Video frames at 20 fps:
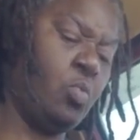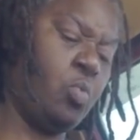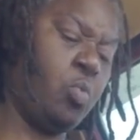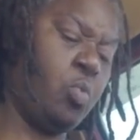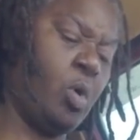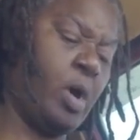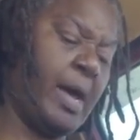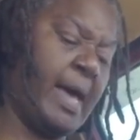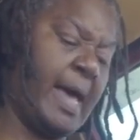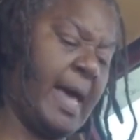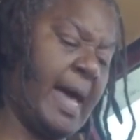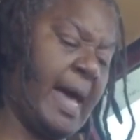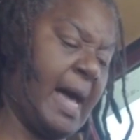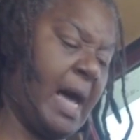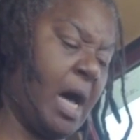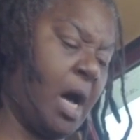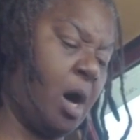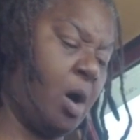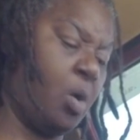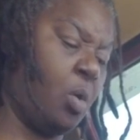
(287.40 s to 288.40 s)

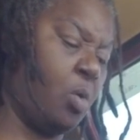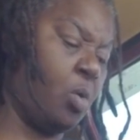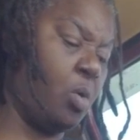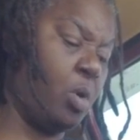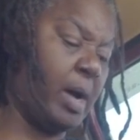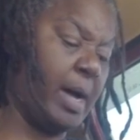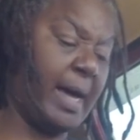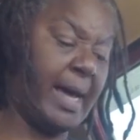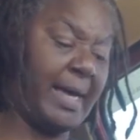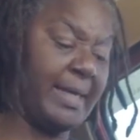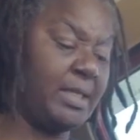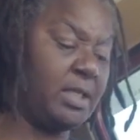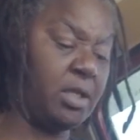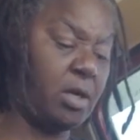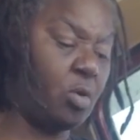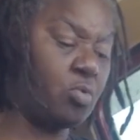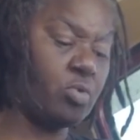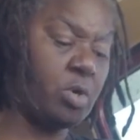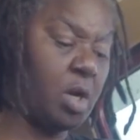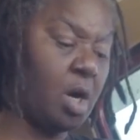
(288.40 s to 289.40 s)
Wow. I
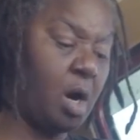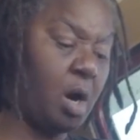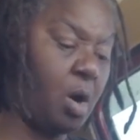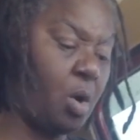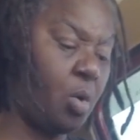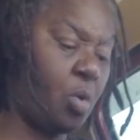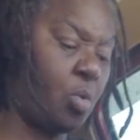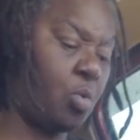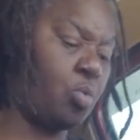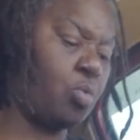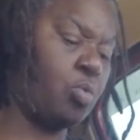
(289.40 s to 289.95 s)
don't know.